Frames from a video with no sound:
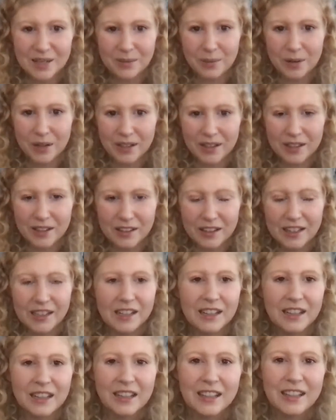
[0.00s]

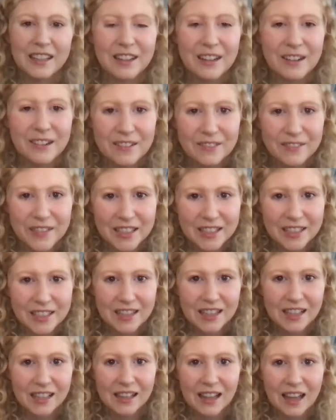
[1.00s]
Mercury, you know,
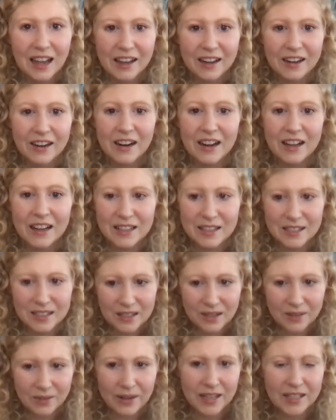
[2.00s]
invented the lyre and it's
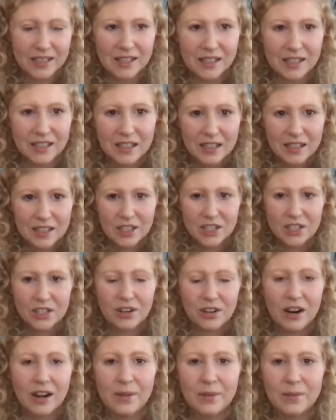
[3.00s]
a way to
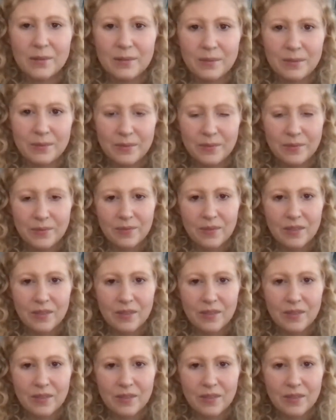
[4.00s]
strum